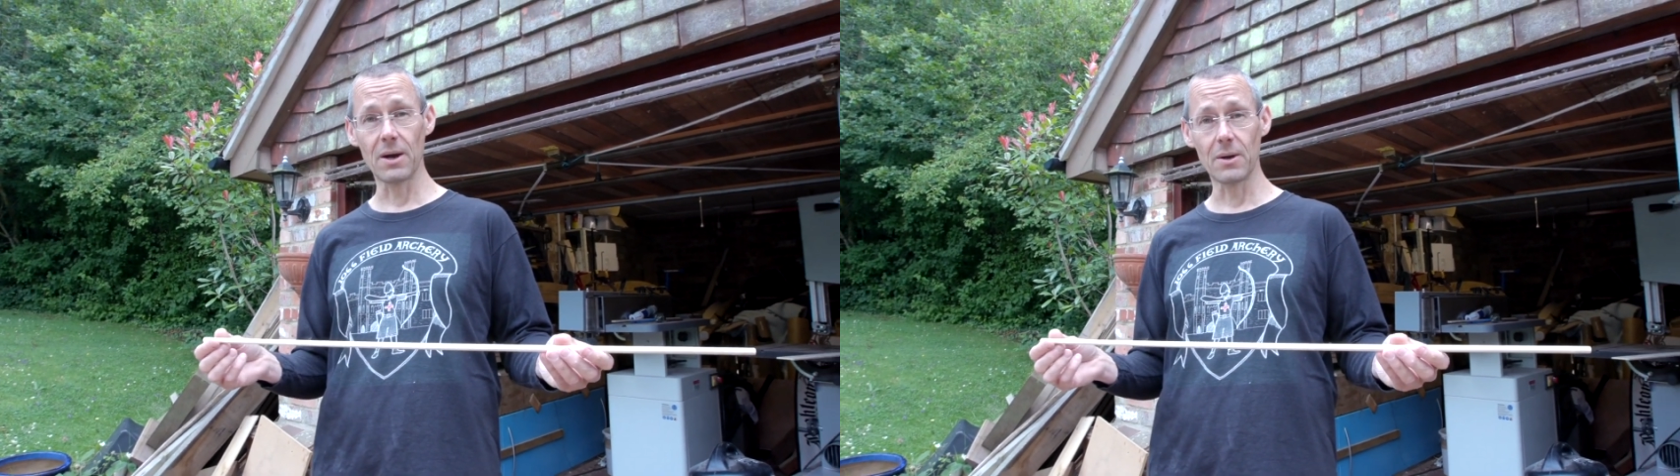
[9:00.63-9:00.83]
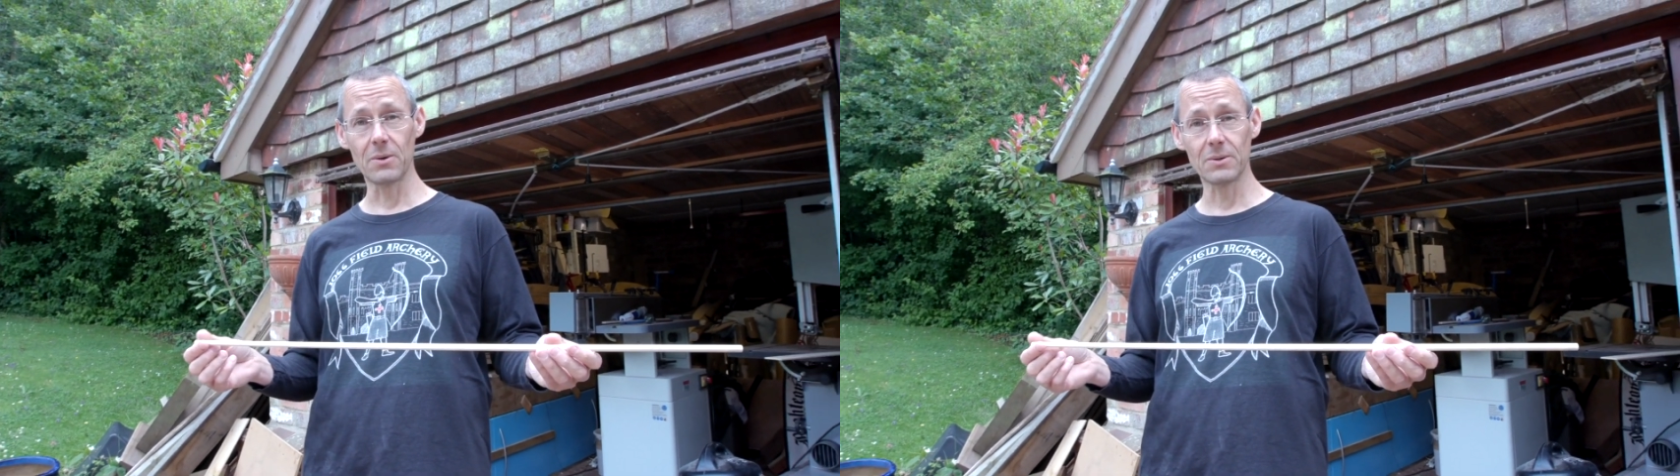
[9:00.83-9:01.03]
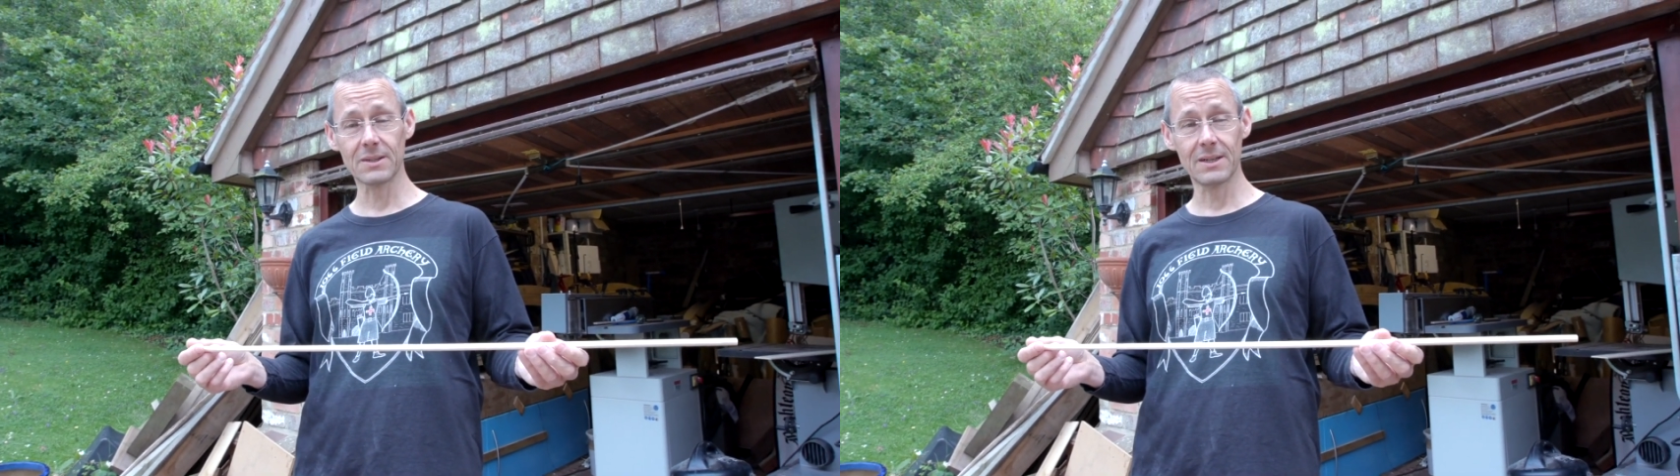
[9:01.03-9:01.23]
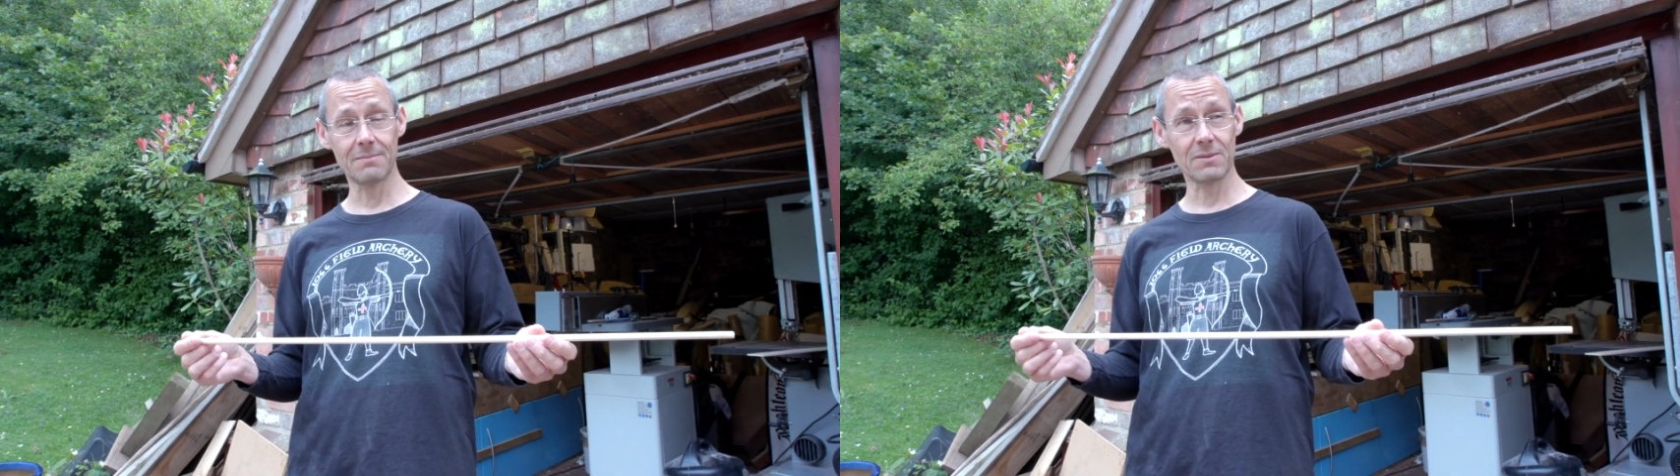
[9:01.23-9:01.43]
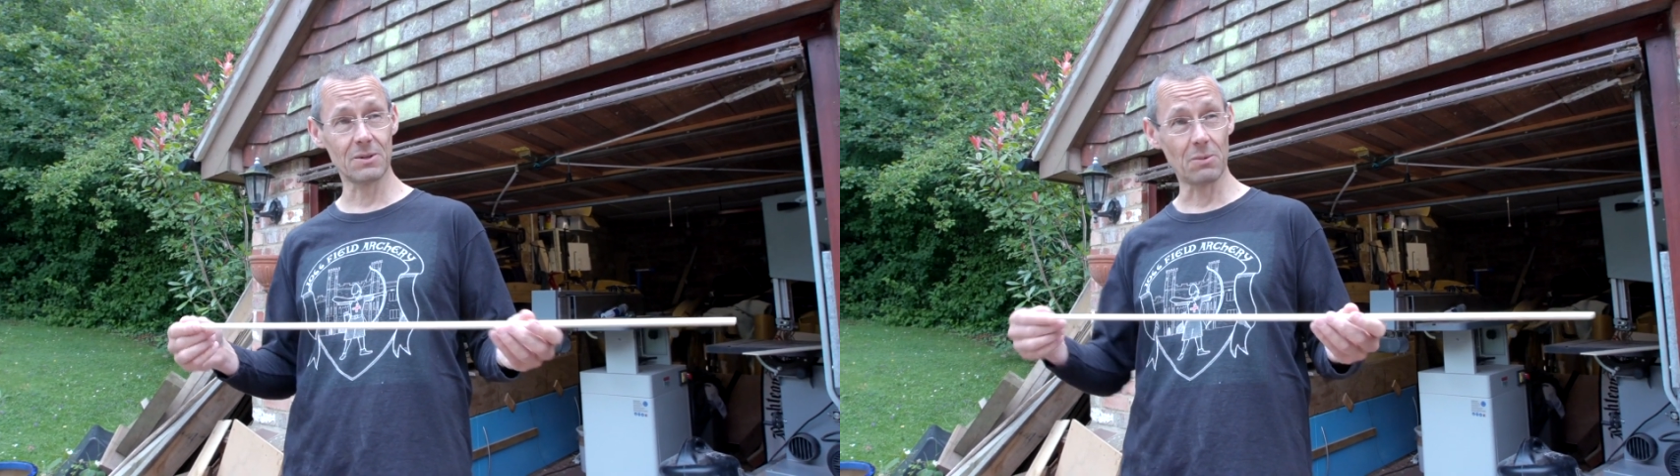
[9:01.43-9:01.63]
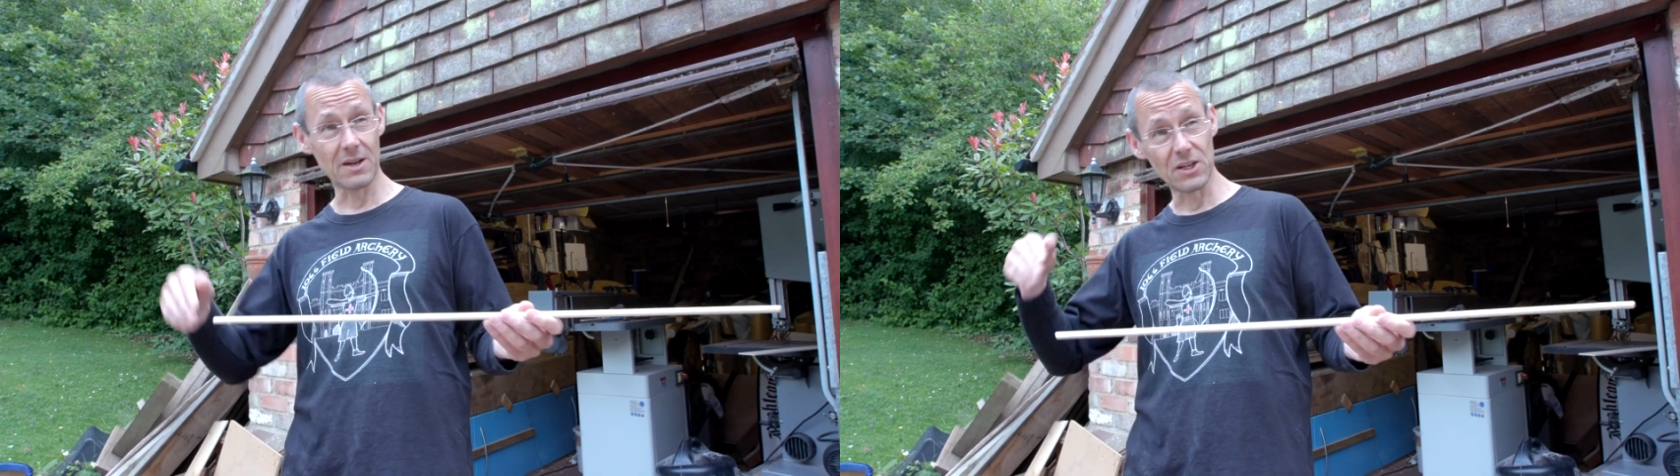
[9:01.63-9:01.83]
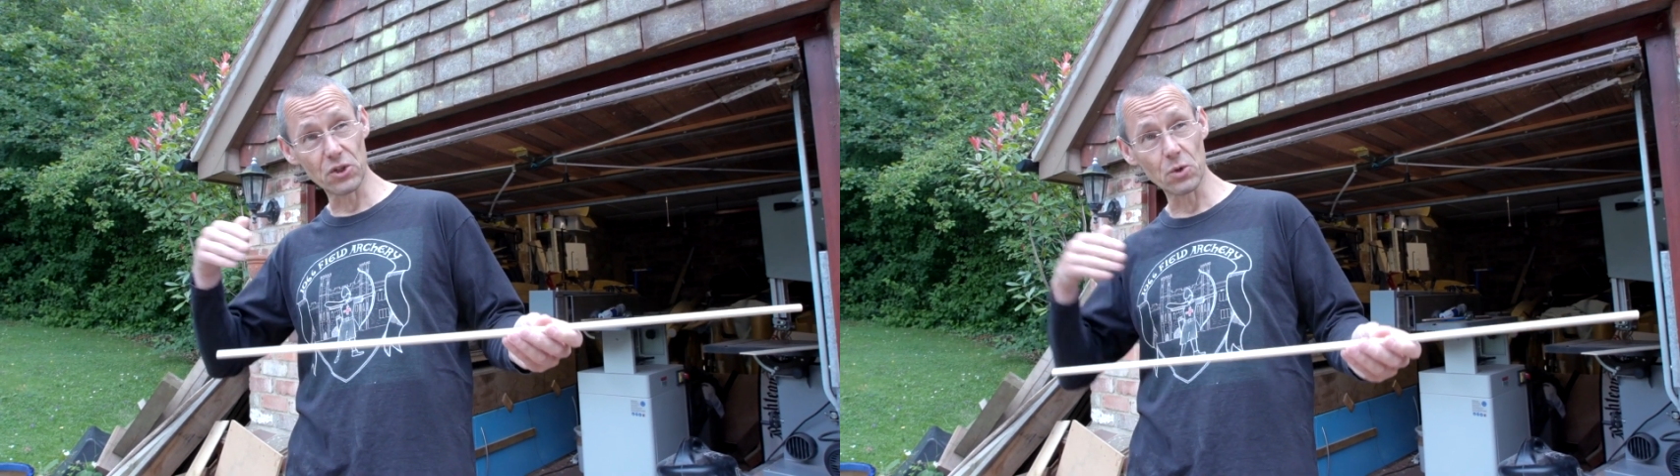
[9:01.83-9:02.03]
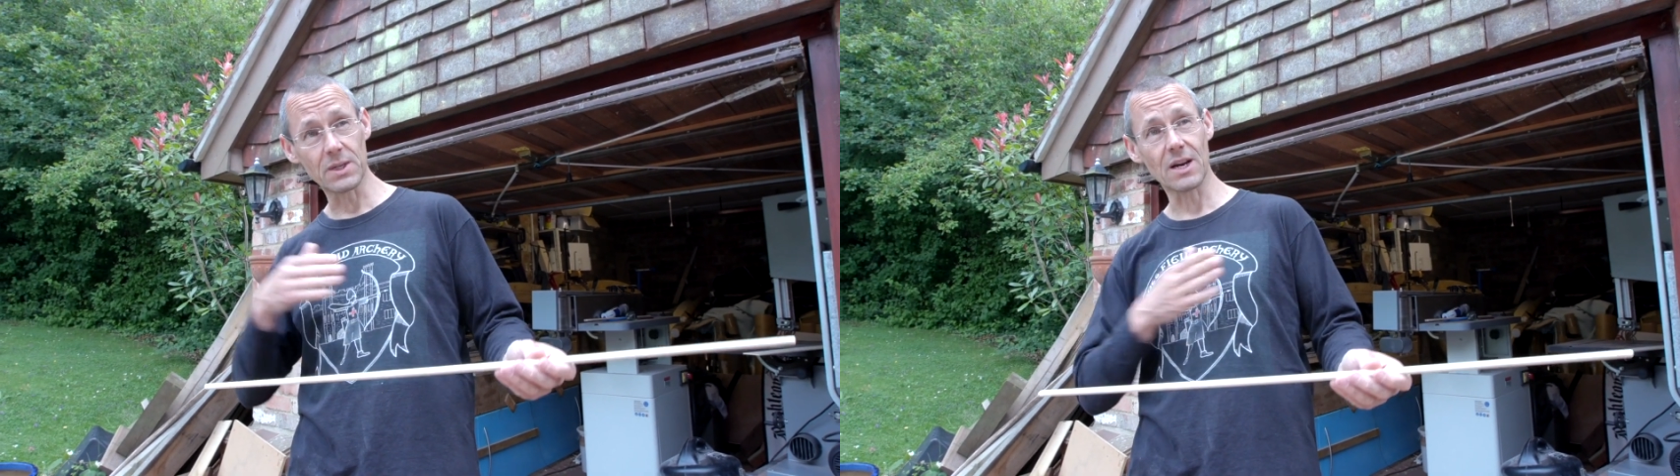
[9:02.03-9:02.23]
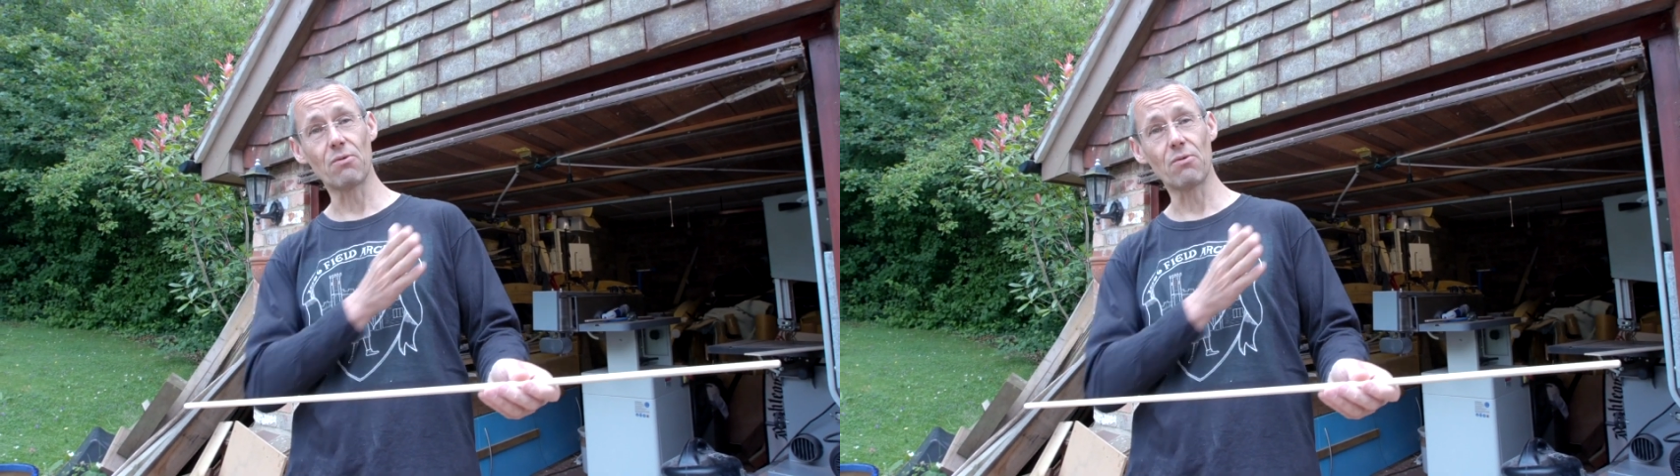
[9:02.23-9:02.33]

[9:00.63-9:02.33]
bows, the way you're shooting